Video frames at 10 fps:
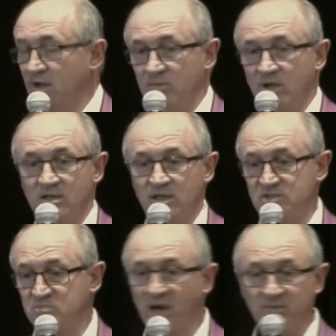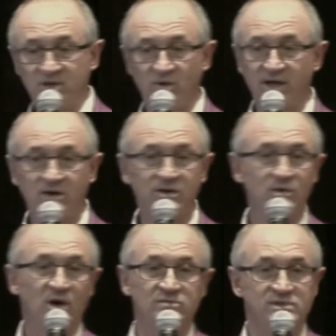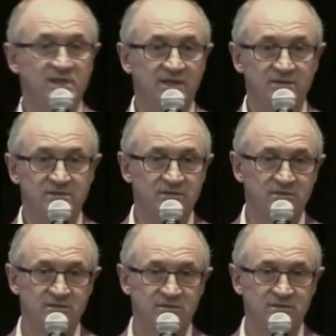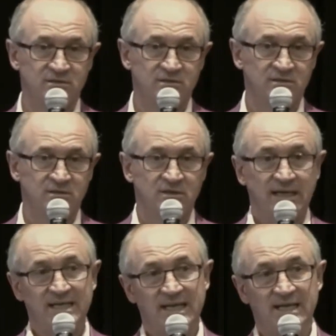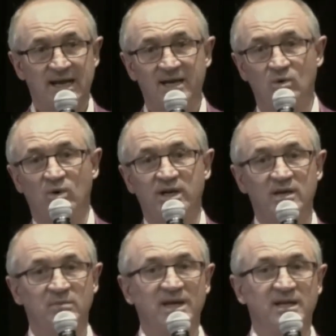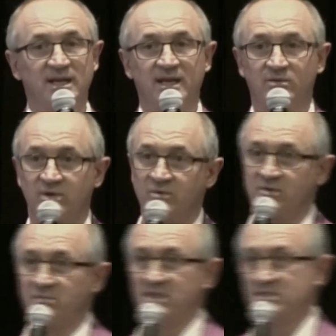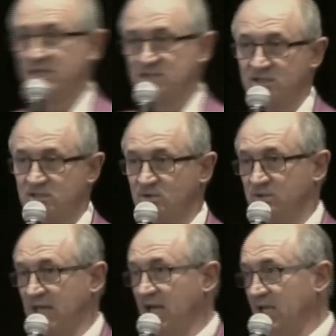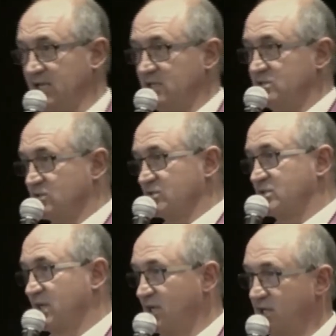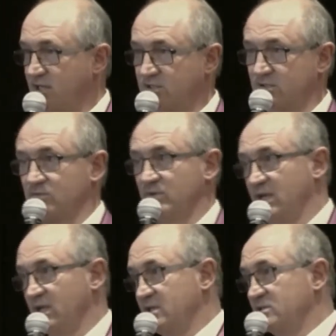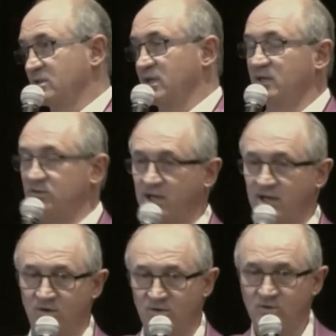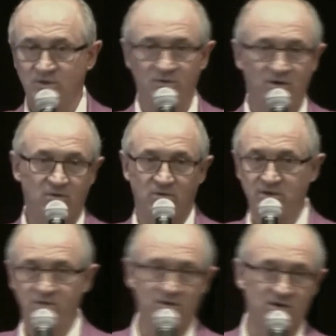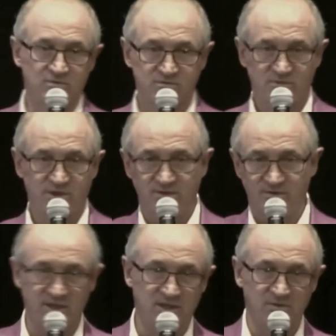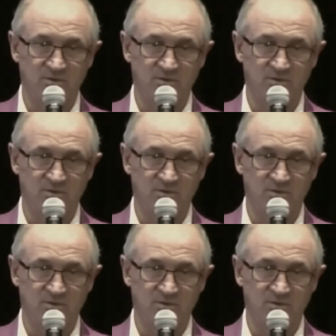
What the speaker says: It's public record who owns things. And I don't want anybody to get angry with me. This has nothing to do with age or sex or race, or I don't care who you are, what you think you are.